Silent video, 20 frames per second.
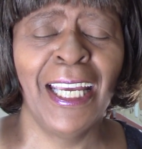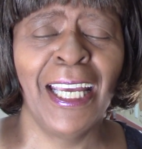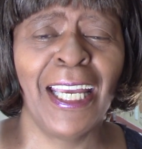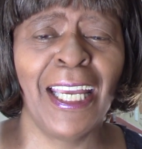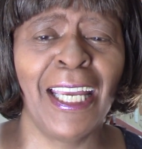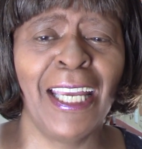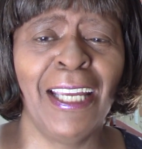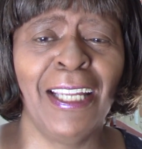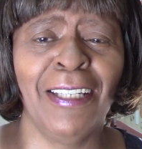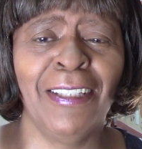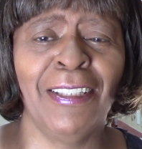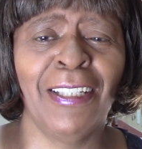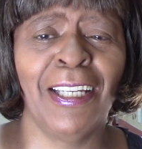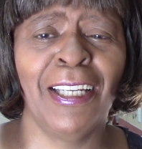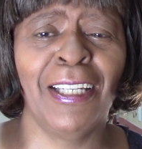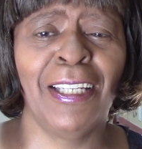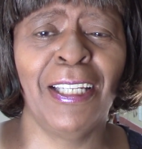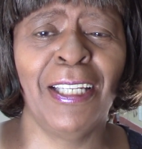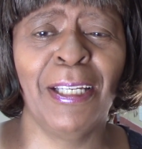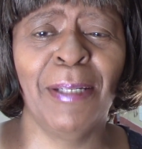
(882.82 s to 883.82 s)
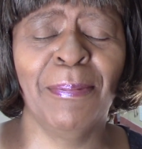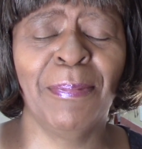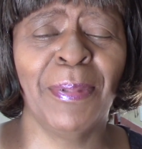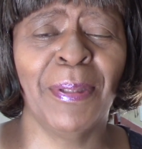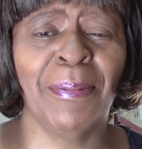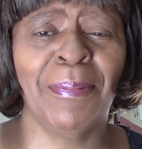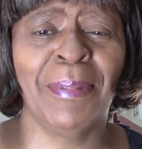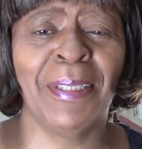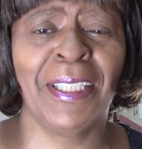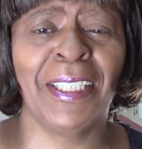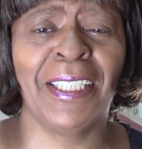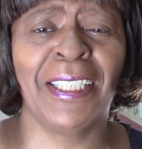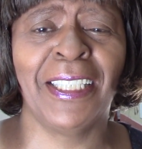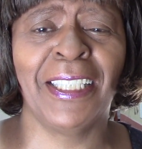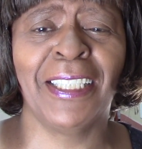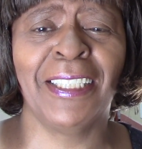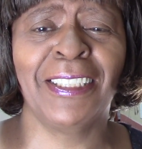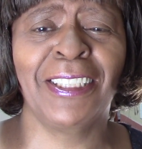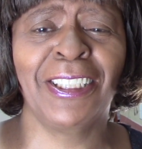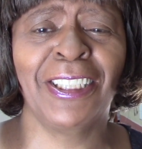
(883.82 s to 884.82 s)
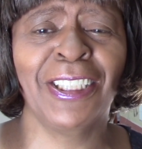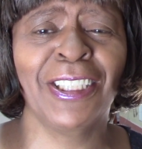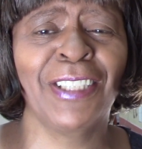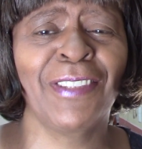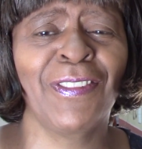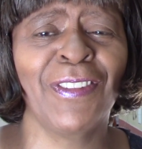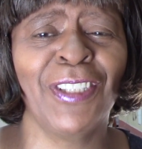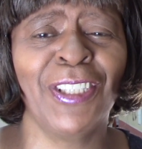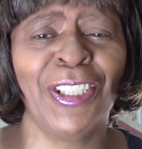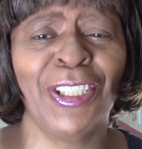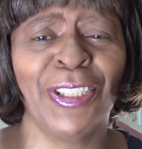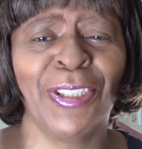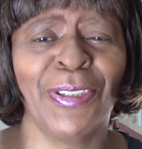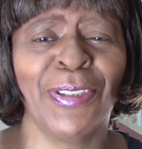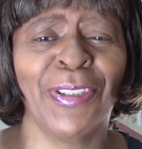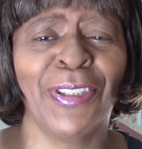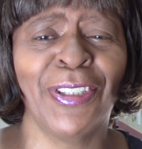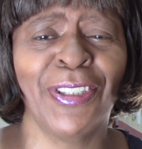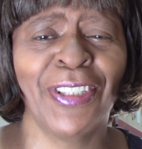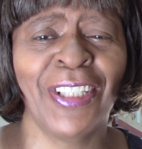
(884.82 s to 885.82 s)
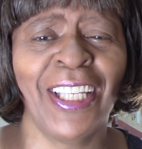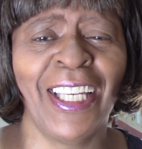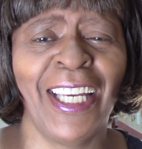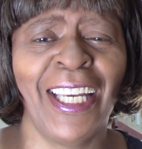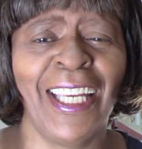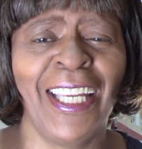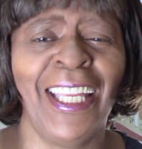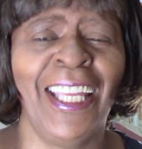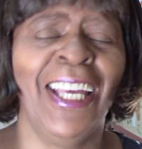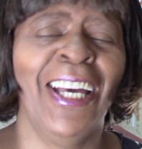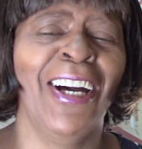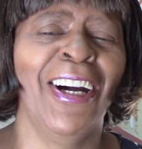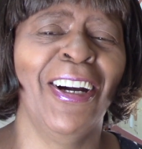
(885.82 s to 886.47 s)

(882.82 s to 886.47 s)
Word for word: And, and implemented it just for you, okay?